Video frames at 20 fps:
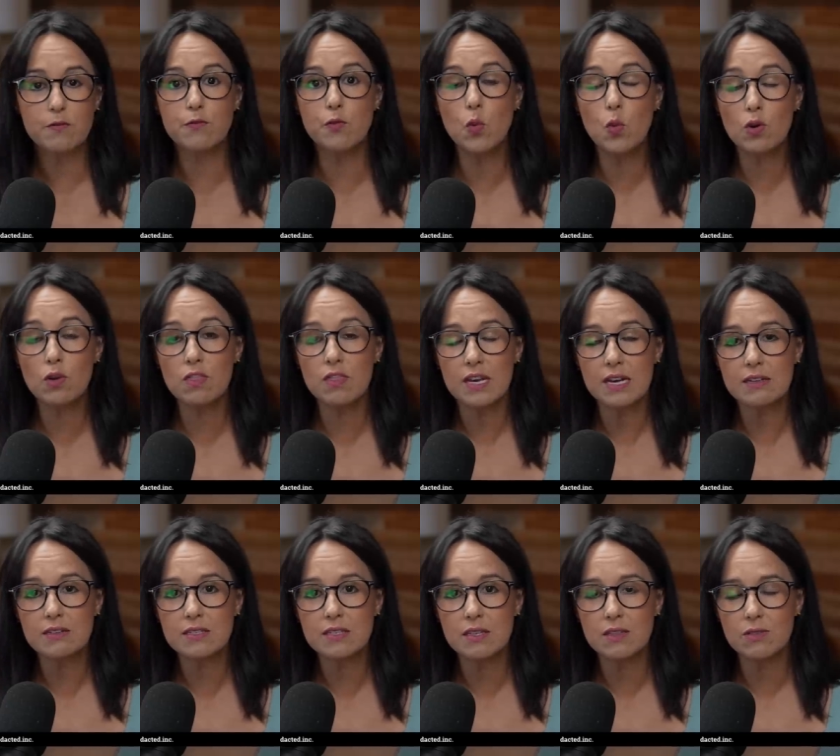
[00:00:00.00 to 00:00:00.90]

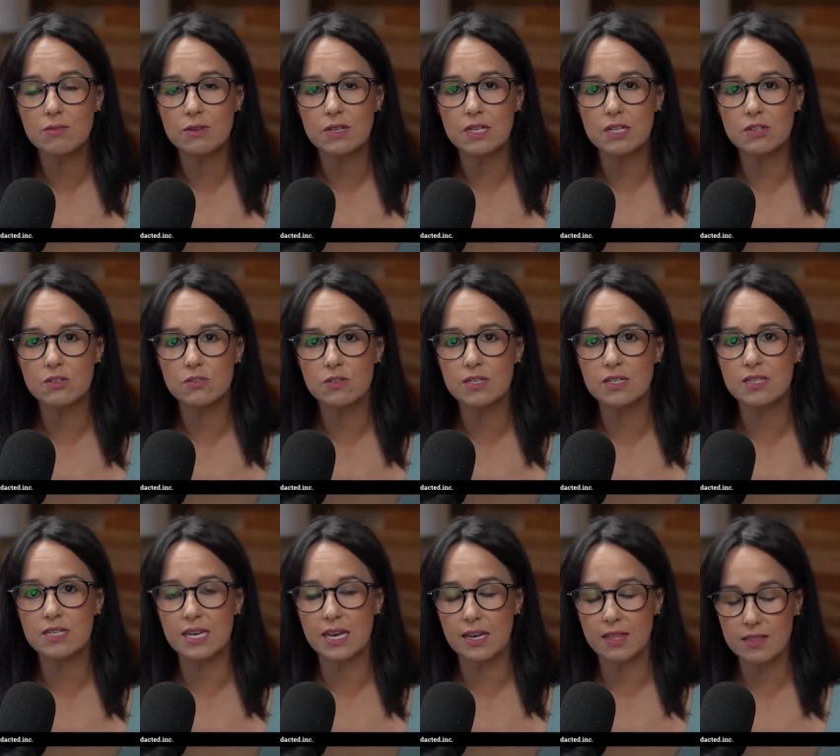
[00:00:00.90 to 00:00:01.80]

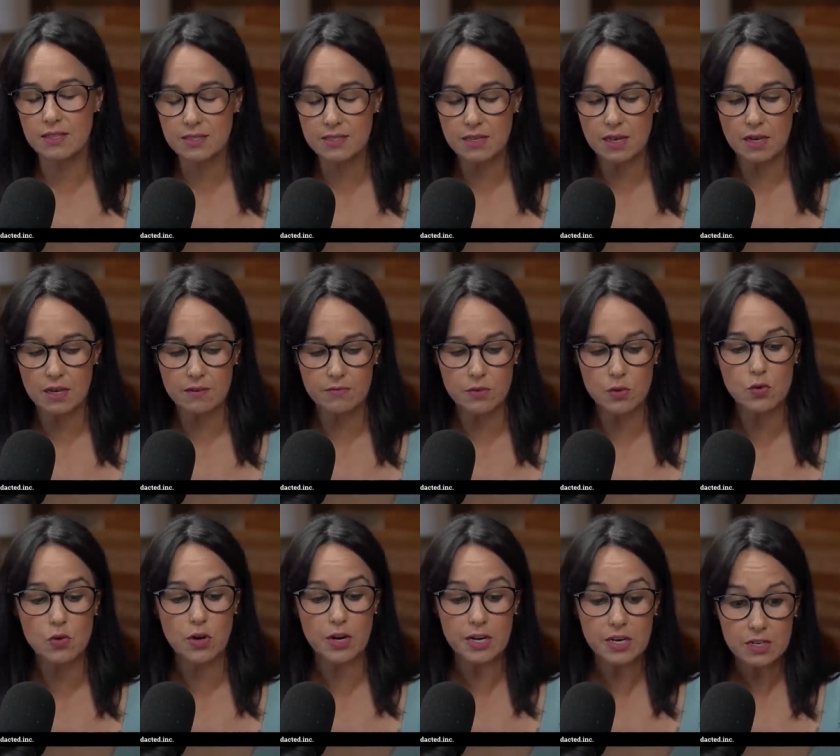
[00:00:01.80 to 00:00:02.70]
4,300 deaths of
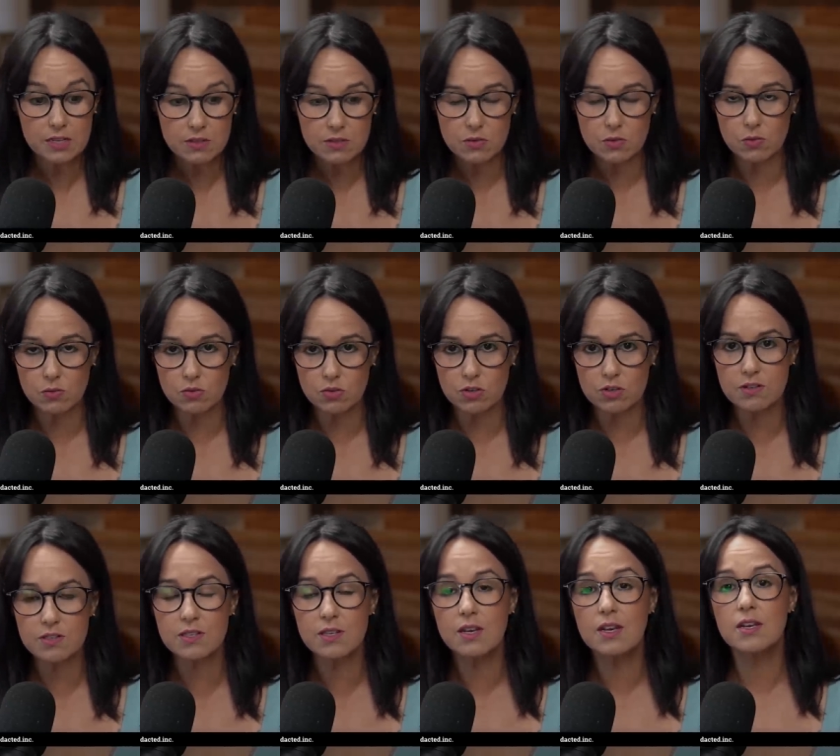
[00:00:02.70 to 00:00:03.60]
Ukrainian
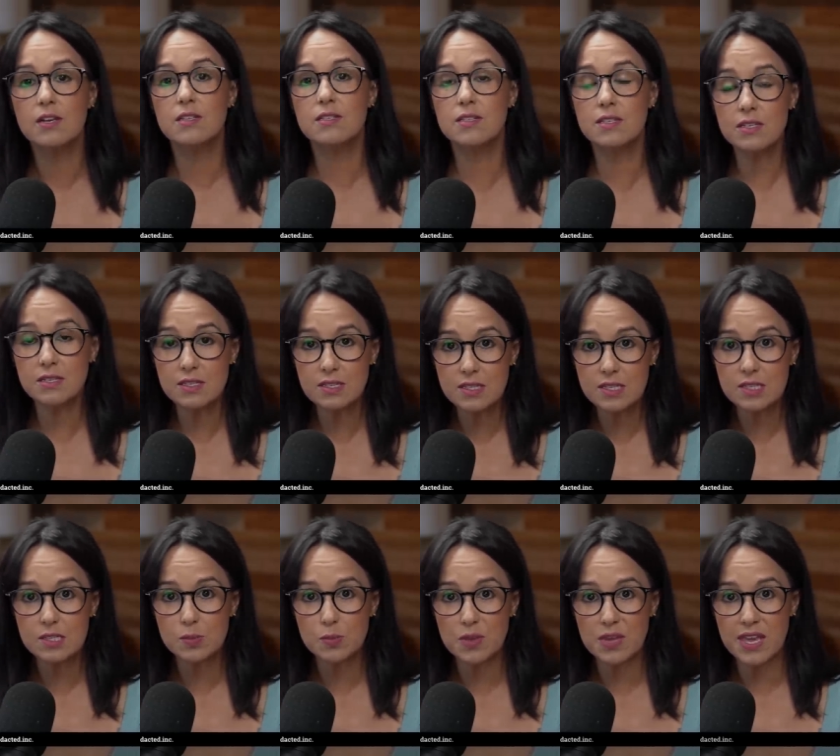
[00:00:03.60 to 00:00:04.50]
soldiers since
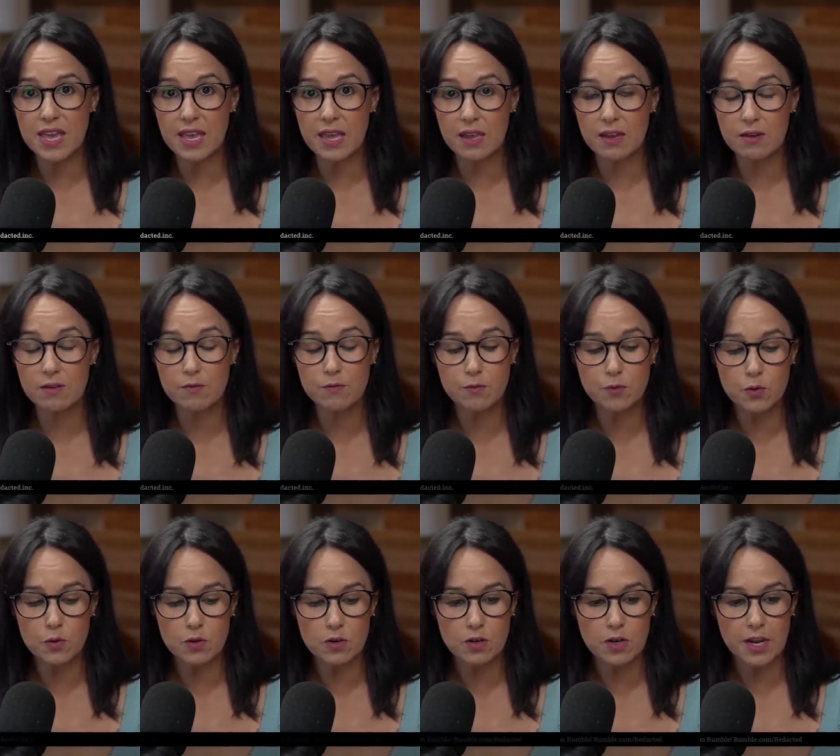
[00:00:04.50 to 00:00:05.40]
this began
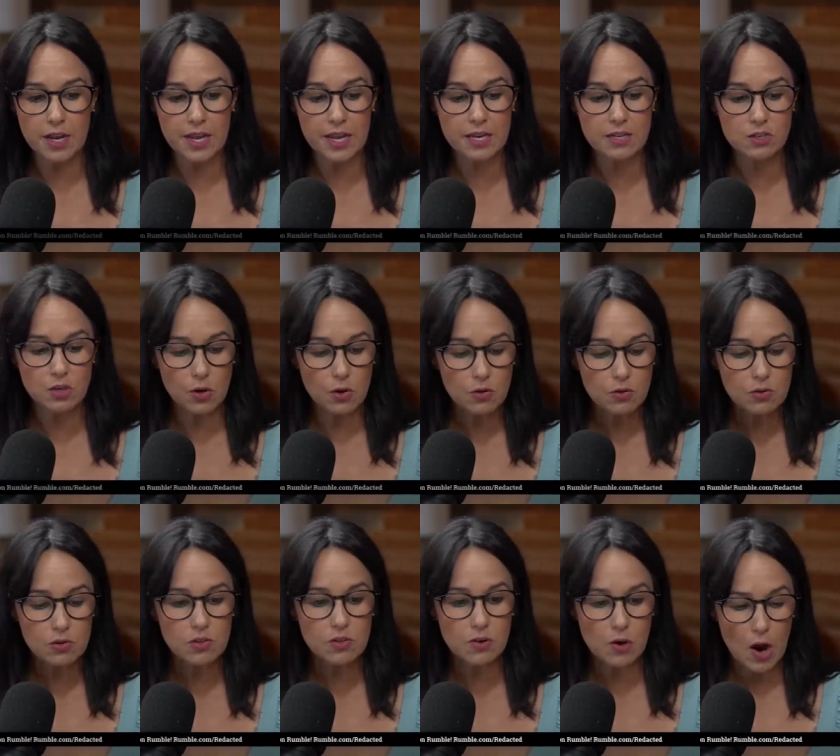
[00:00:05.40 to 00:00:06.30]
for a
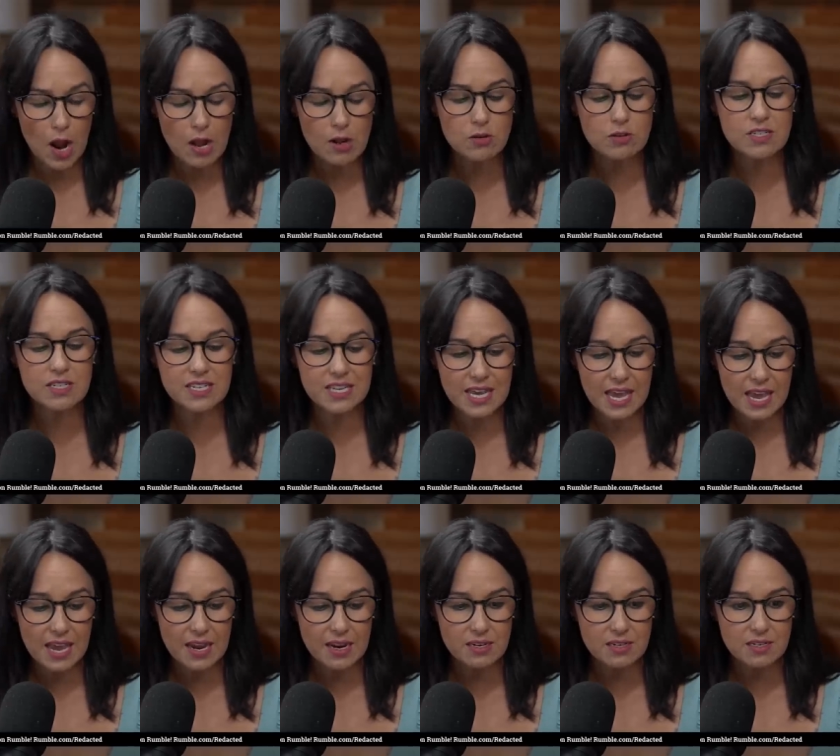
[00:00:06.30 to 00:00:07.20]
total ground
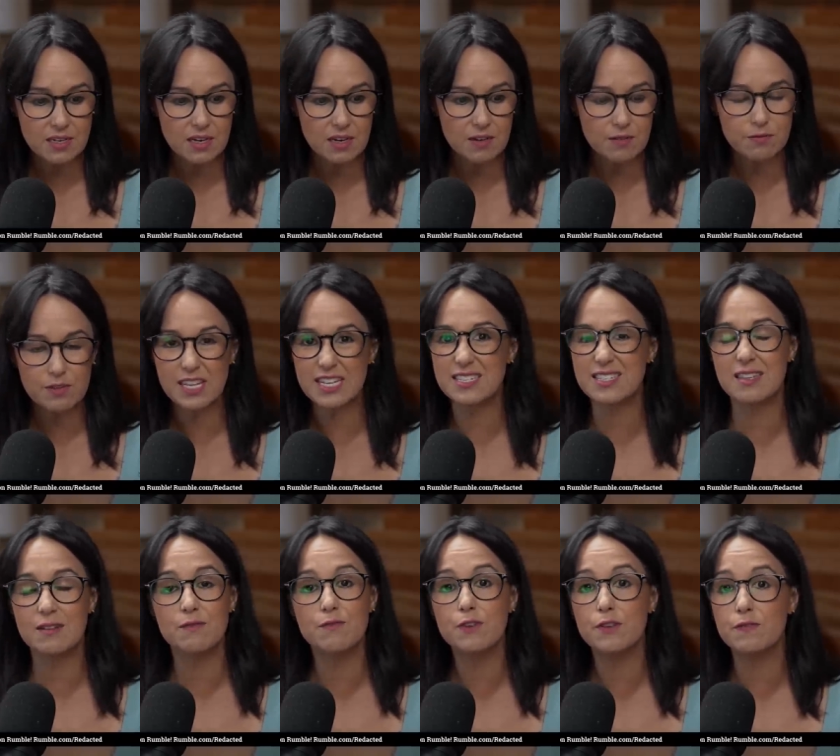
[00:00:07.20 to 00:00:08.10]
gained of less
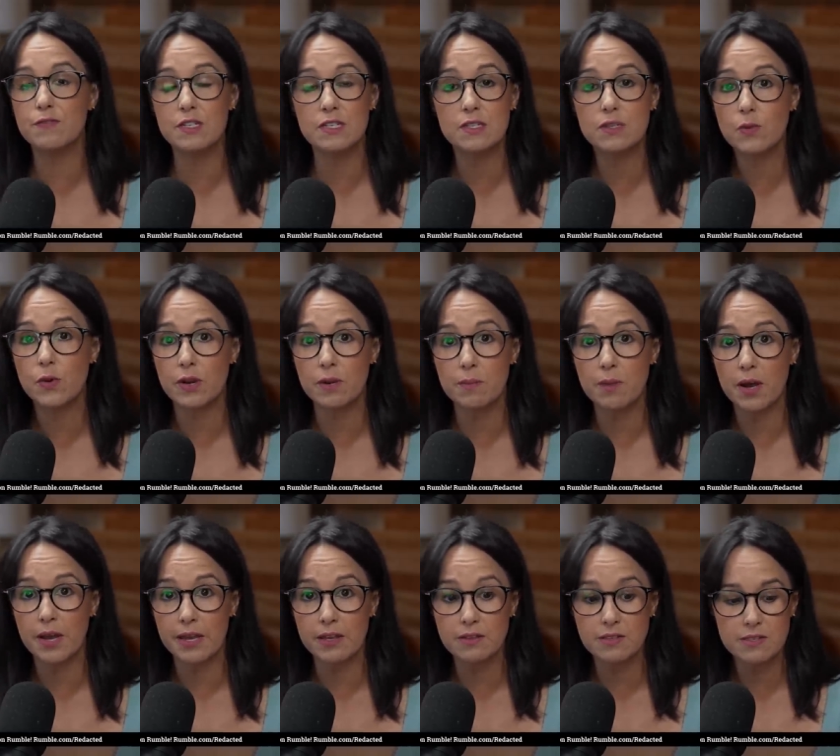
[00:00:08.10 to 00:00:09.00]
than 50 square
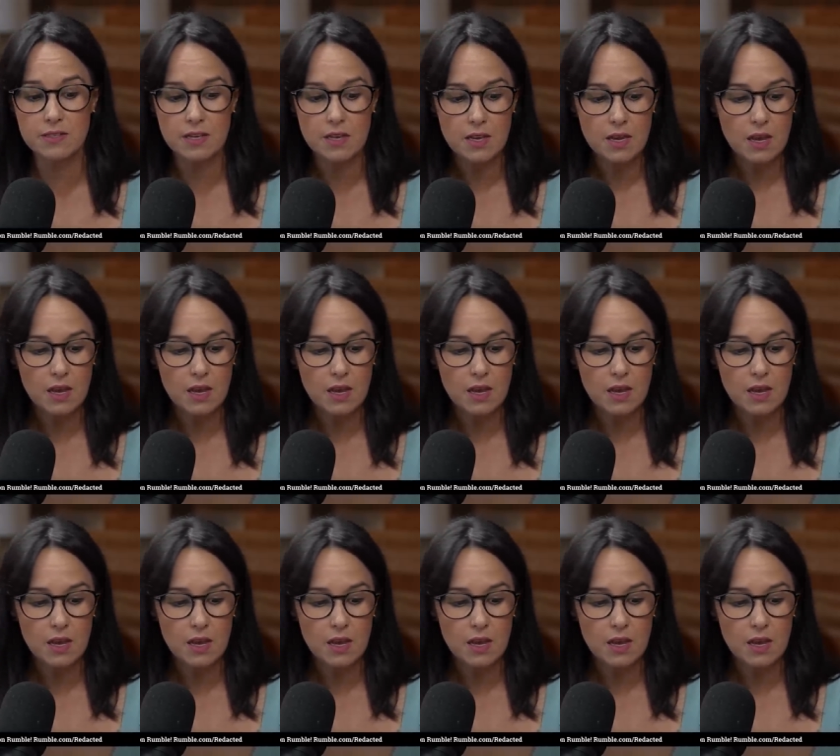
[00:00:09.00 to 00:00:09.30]
miles.